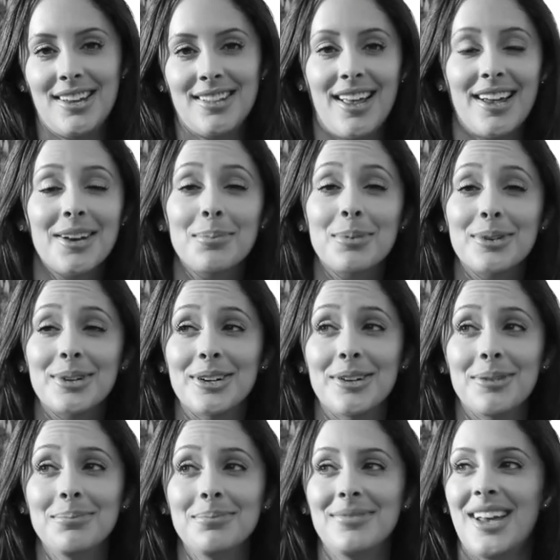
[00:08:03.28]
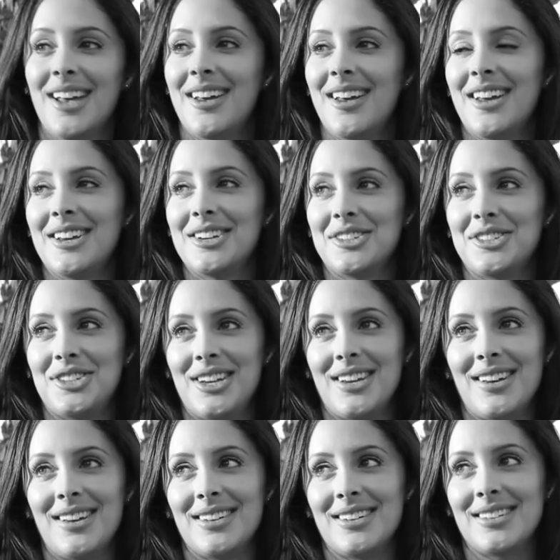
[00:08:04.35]
can light up a room. She
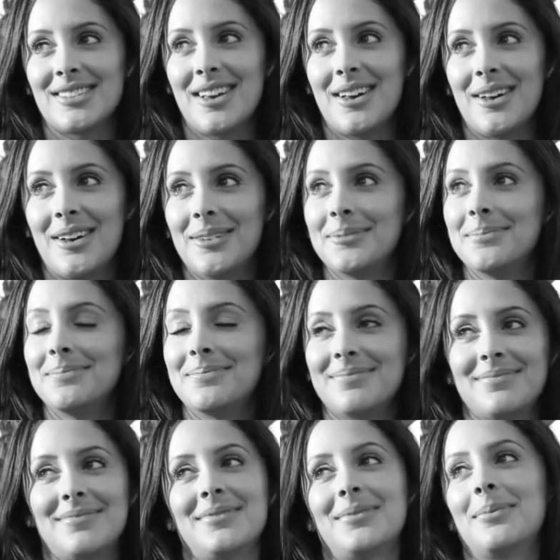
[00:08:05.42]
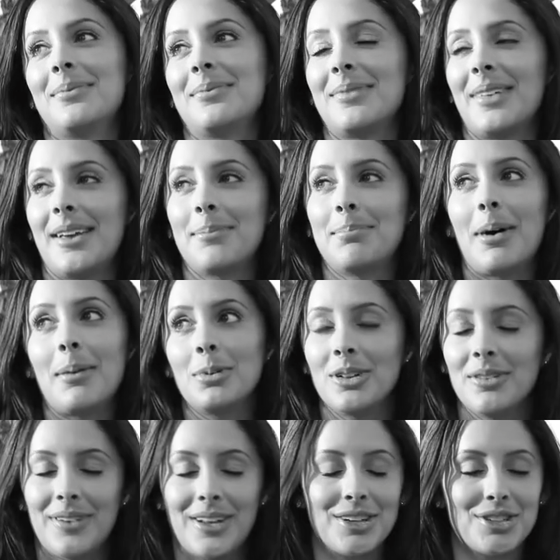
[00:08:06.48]
is a like bubble
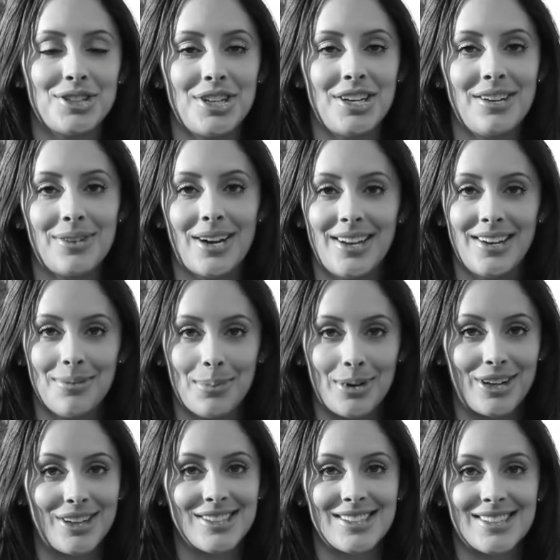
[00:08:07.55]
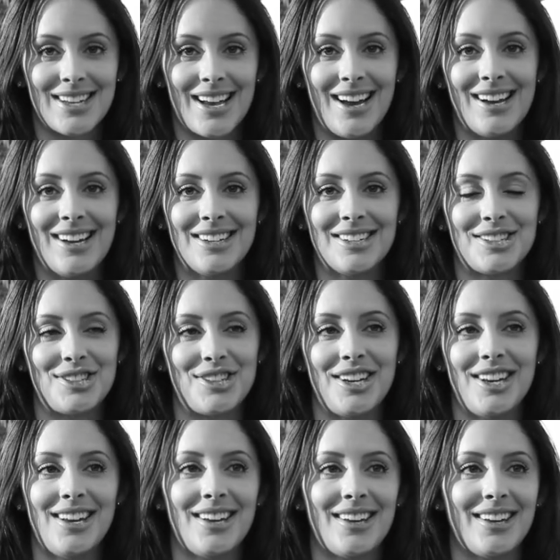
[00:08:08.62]
of energy ready to burst.
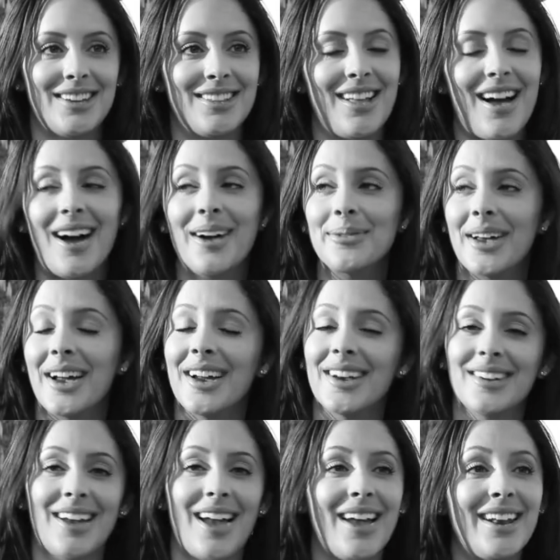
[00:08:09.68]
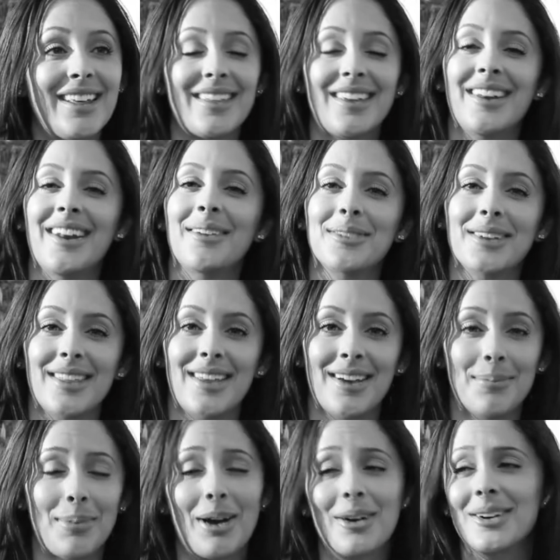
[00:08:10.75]
She can laugh at anything and everything
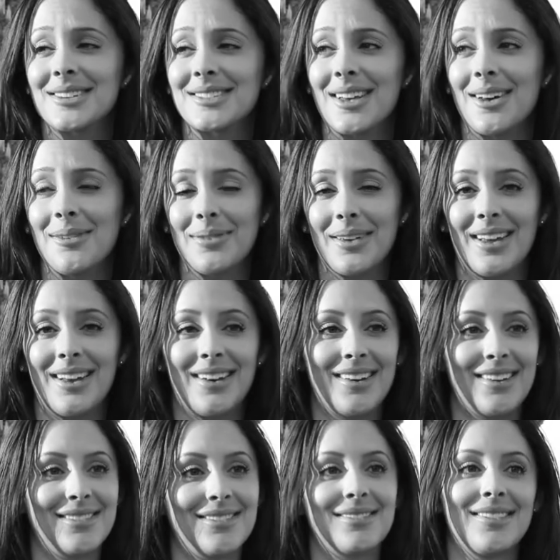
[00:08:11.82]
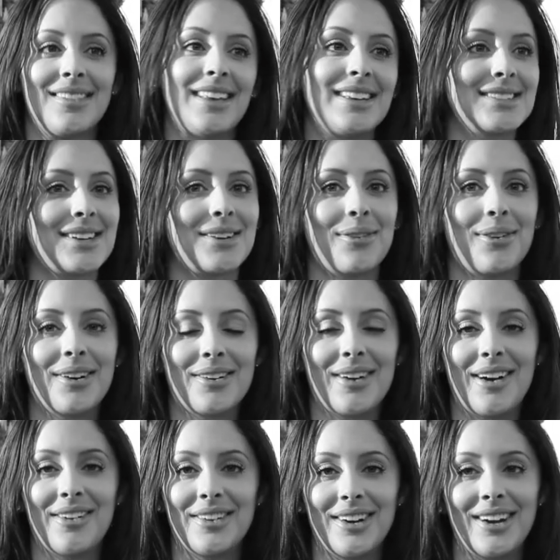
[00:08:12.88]
about herself and things that go on
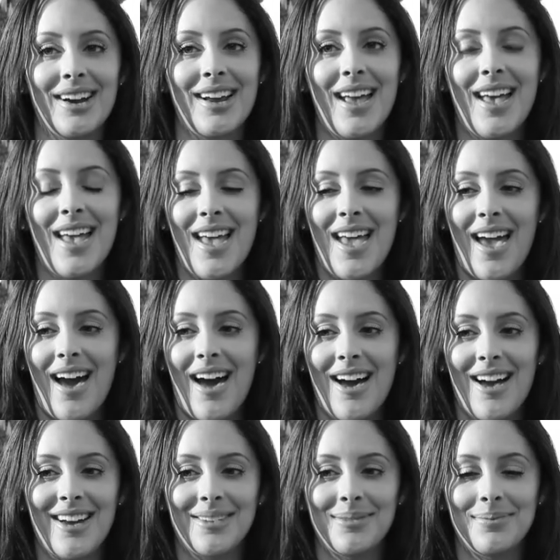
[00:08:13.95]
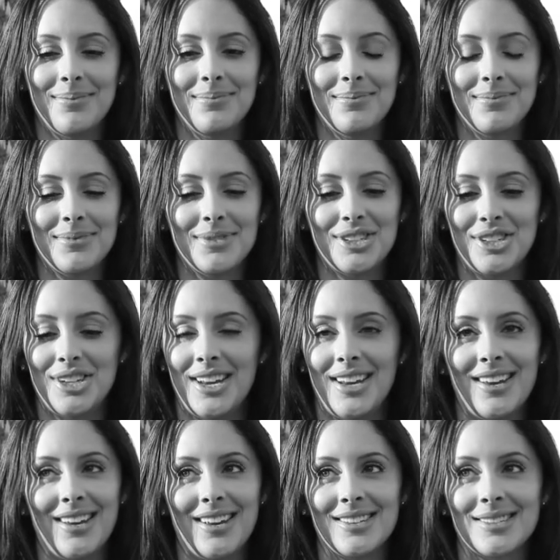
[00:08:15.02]
around her.
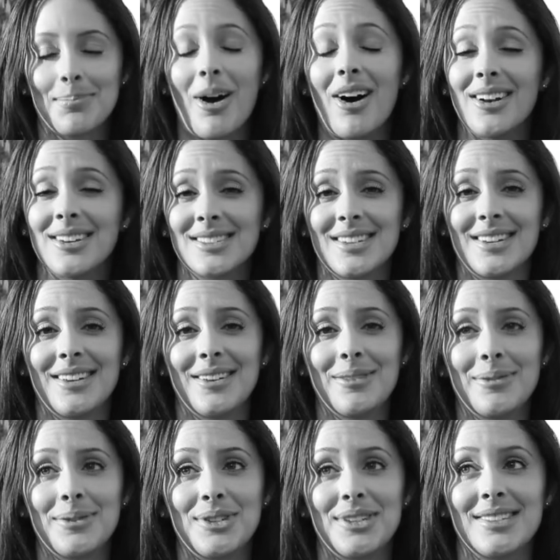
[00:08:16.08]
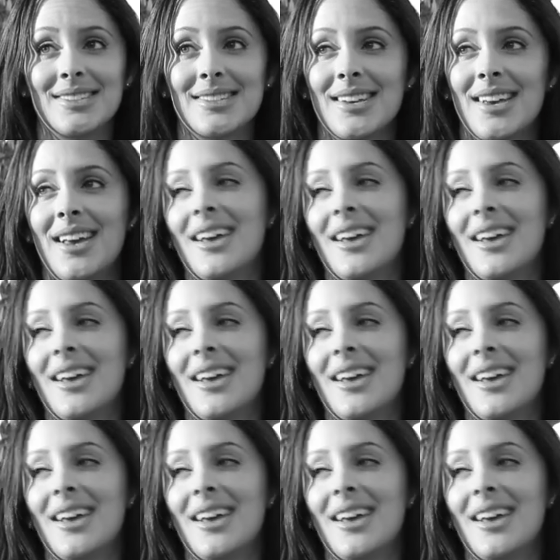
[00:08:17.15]
She is positive. She's